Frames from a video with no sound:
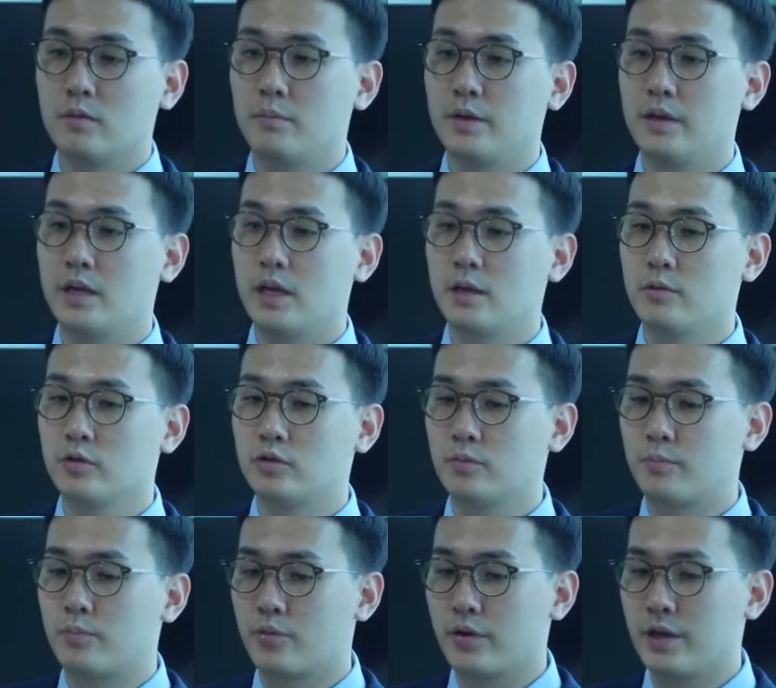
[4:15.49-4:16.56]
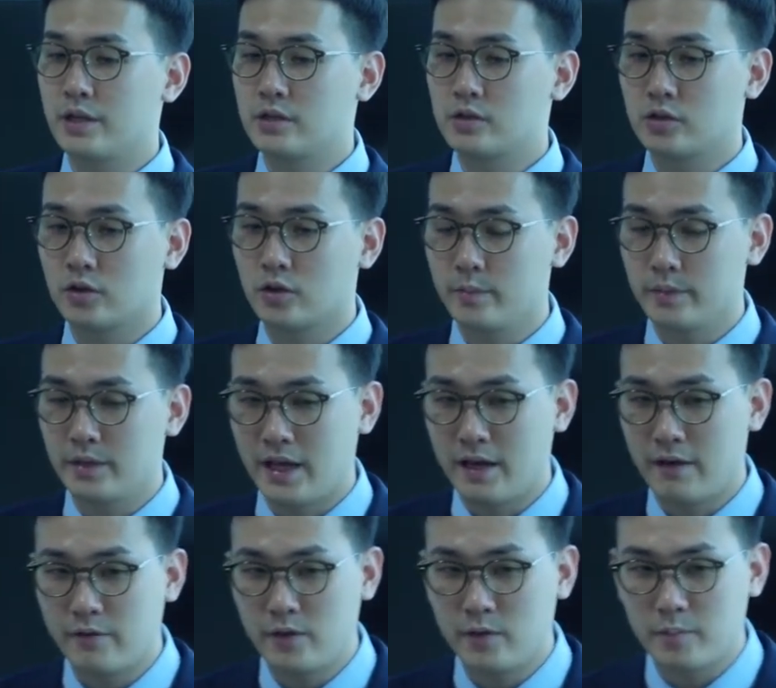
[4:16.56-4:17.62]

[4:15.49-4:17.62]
being able to brainstorm in every